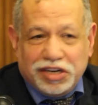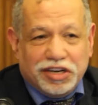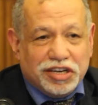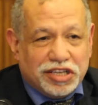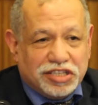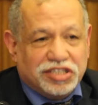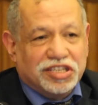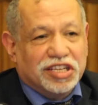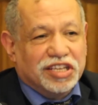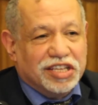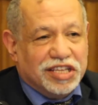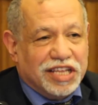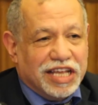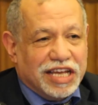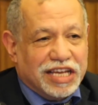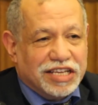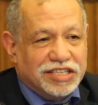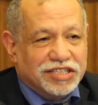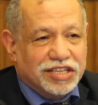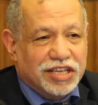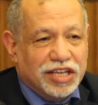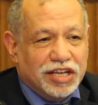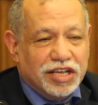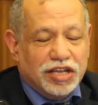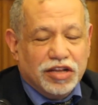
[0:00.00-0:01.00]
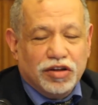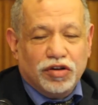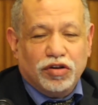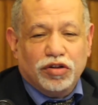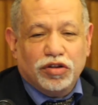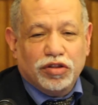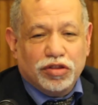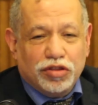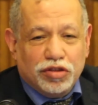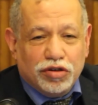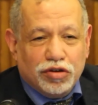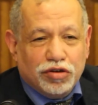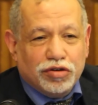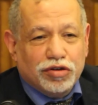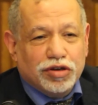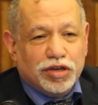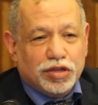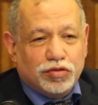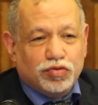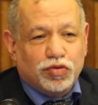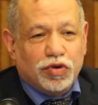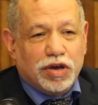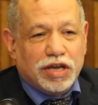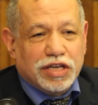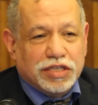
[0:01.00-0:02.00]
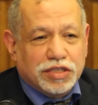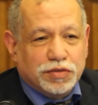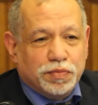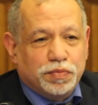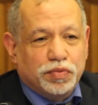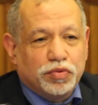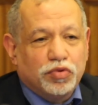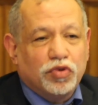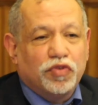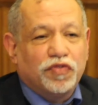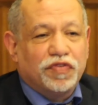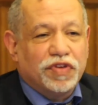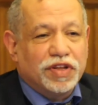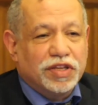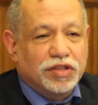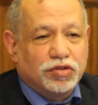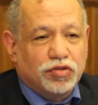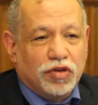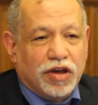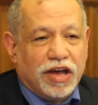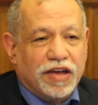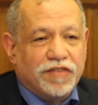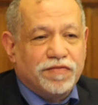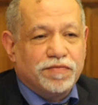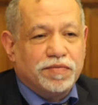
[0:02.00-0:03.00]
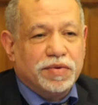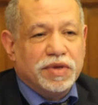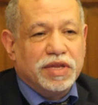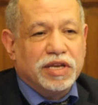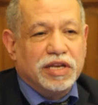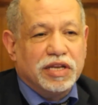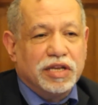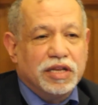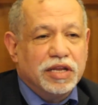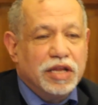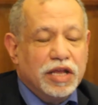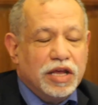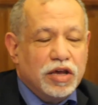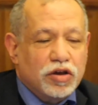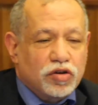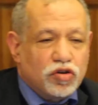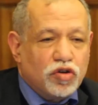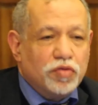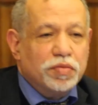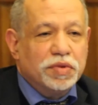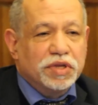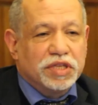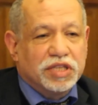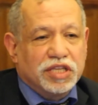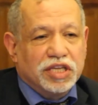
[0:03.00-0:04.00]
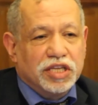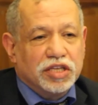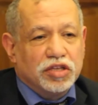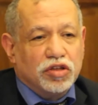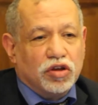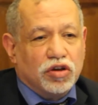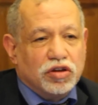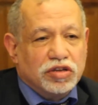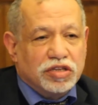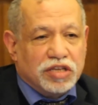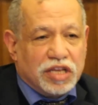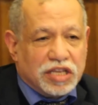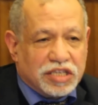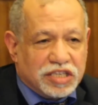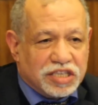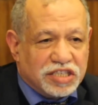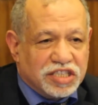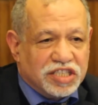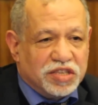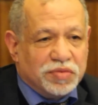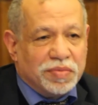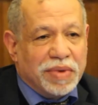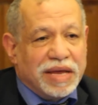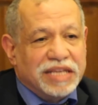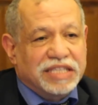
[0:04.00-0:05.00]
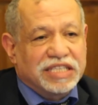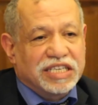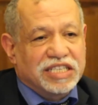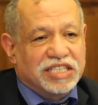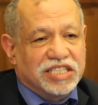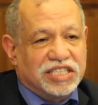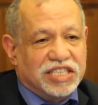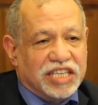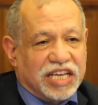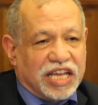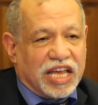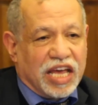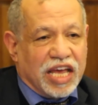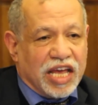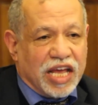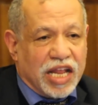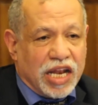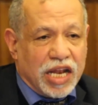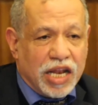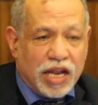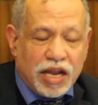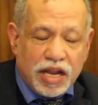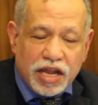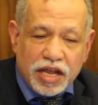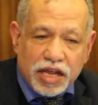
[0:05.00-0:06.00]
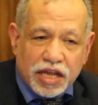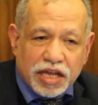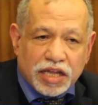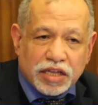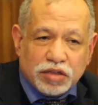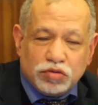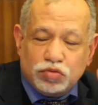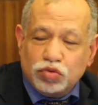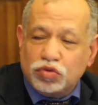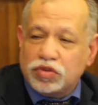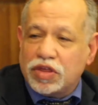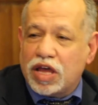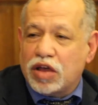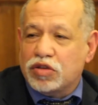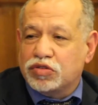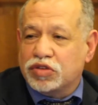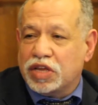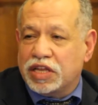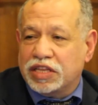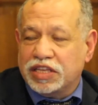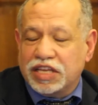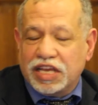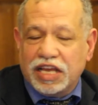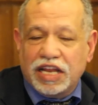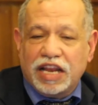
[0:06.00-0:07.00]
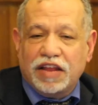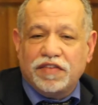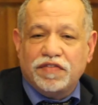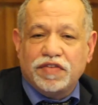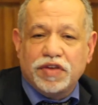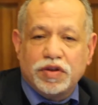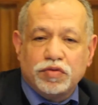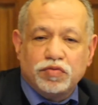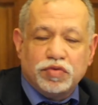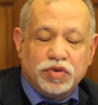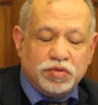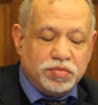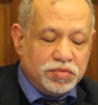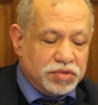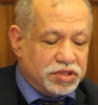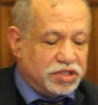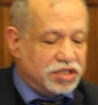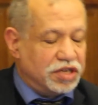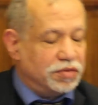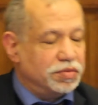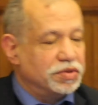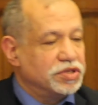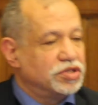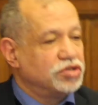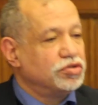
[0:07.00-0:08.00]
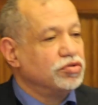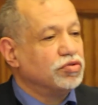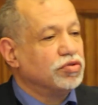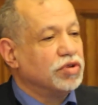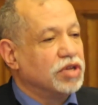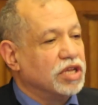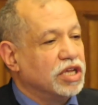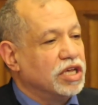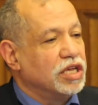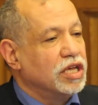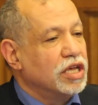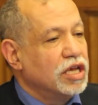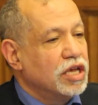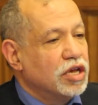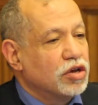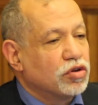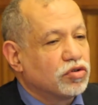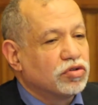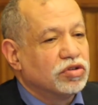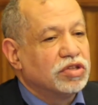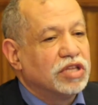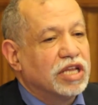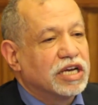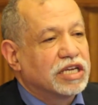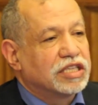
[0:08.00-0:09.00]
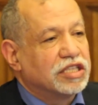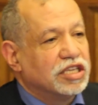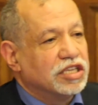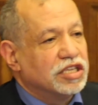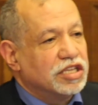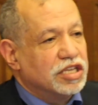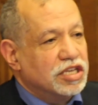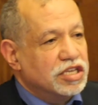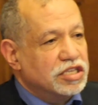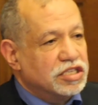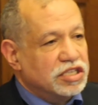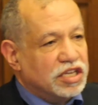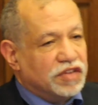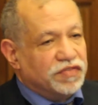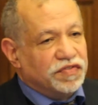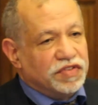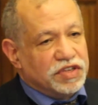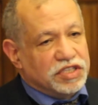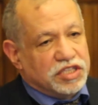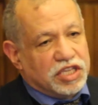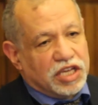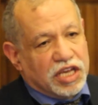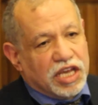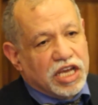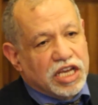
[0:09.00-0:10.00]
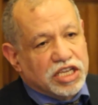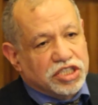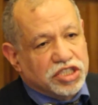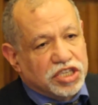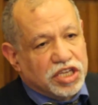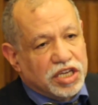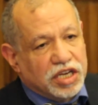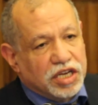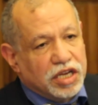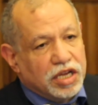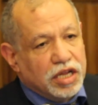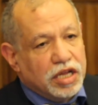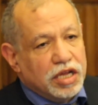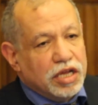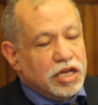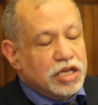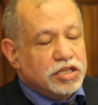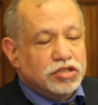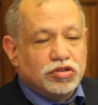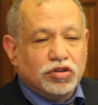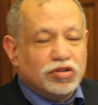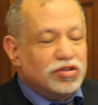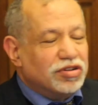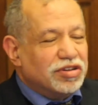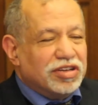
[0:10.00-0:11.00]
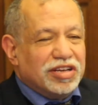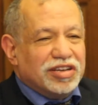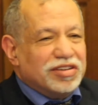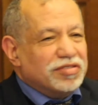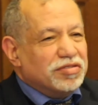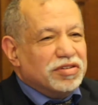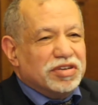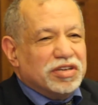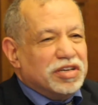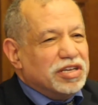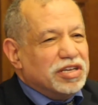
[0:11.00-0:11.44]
recent days, although it was proven to have been committed on a systematic scale in 2011 when Mr. Bastioni conducted his investigation. So